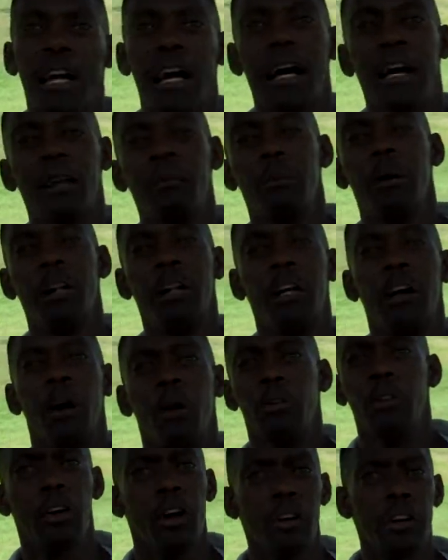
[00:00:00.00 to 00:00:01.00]
that kind of money.
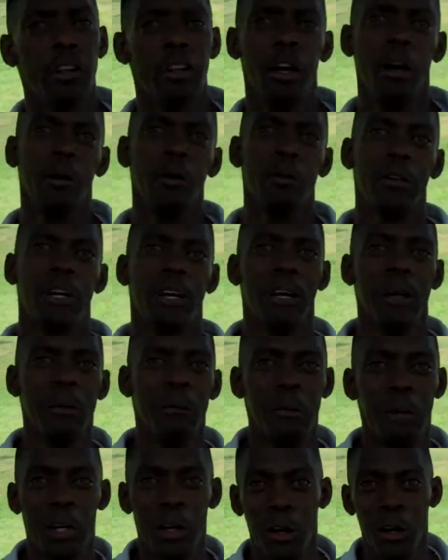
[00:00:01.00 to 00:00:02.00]
Oh, no, you don't,
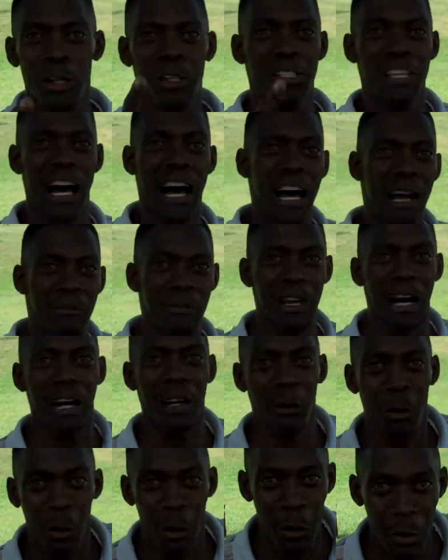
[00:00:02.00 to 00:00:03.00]
because I've
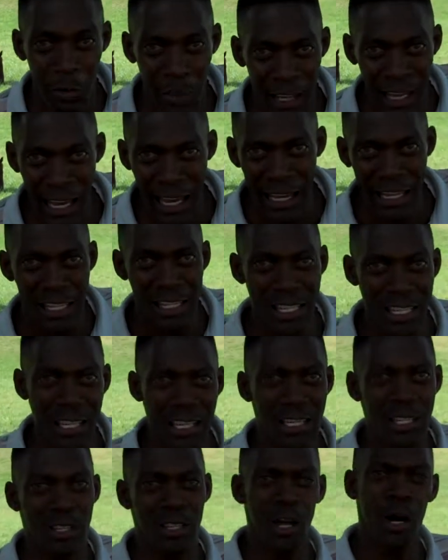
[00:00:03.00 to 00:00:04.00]
got all the
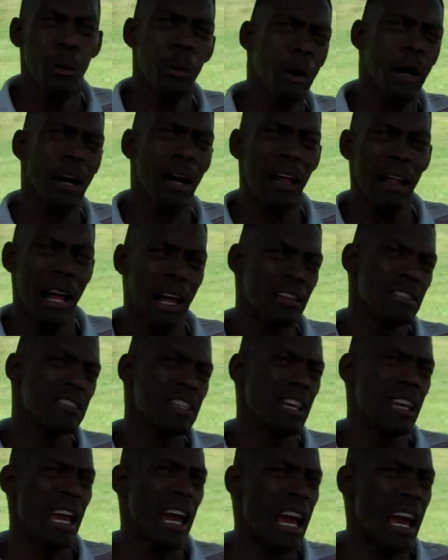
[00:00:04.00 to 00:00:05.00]
answers. Well, I'll
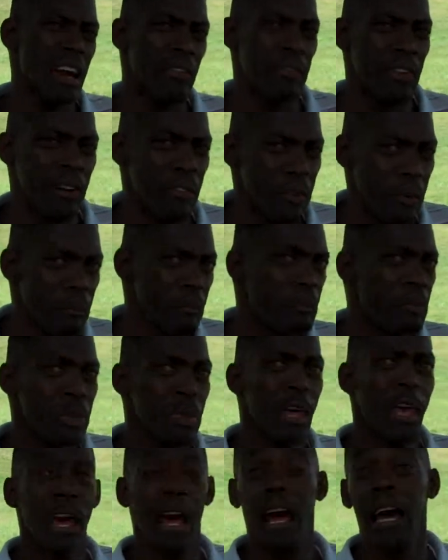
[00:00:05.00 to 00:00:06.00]
say half of them.
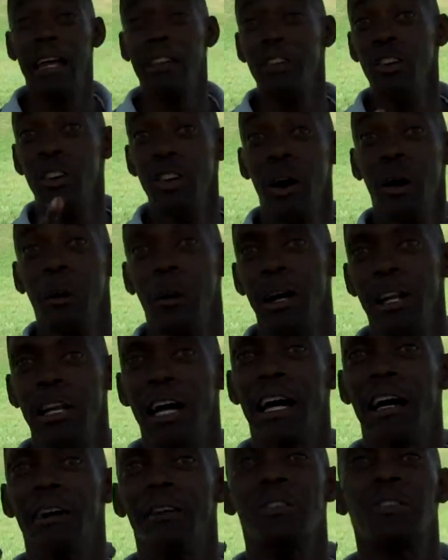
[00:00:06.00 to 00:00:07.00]
And you know
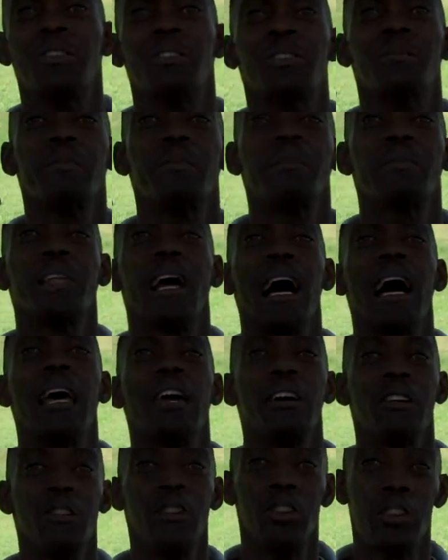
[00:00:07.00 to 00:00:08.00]
what else? I
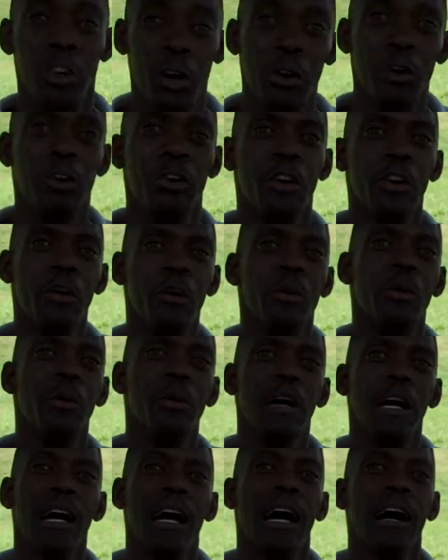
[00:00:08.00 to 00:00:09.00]
can show you
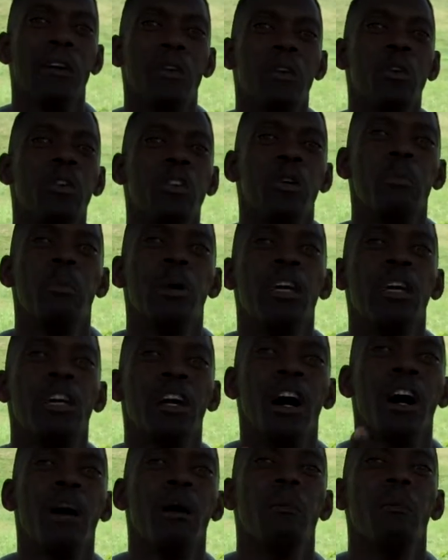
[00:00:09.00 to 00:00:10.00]
how you can
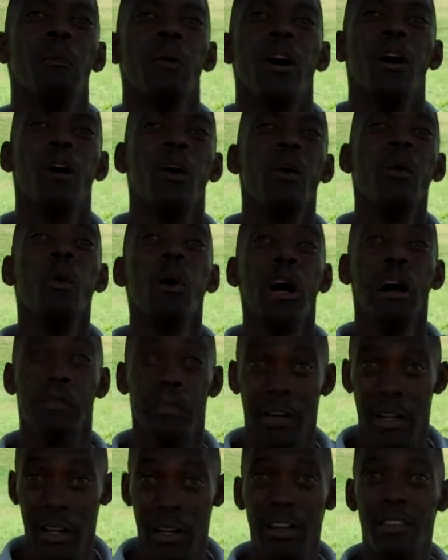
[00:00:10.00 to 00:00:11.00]
become
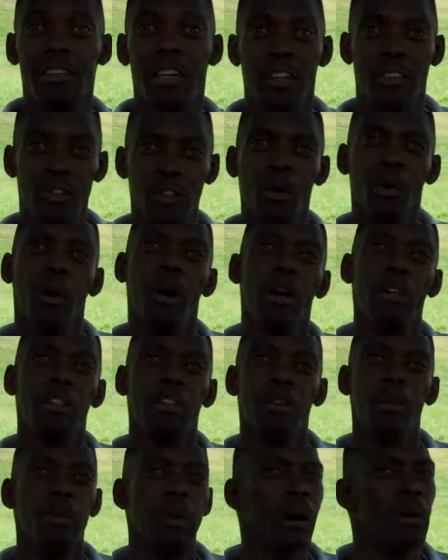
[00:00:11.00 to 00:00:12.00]
whoever it is that you want
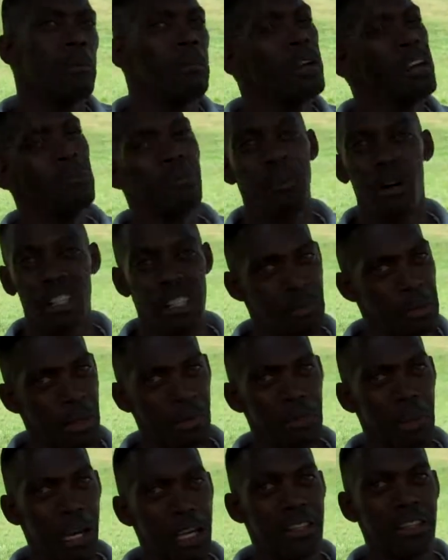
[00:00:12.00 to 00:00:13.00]
to, but it must
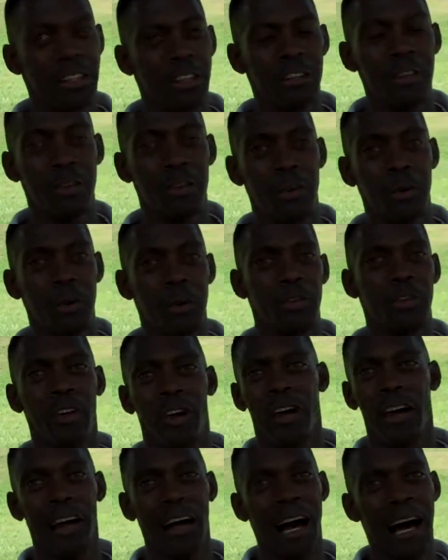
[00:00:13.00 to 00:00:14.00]
be based in truth.
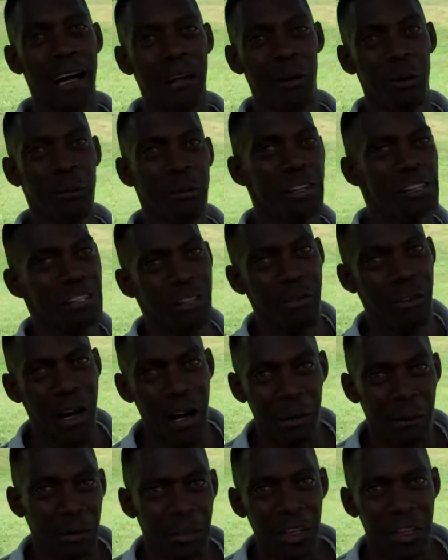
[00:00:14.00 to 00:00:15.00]
I don't mess
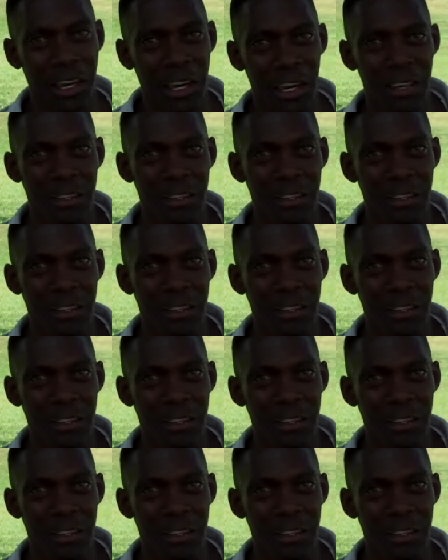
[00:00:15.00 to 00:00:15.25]
around with the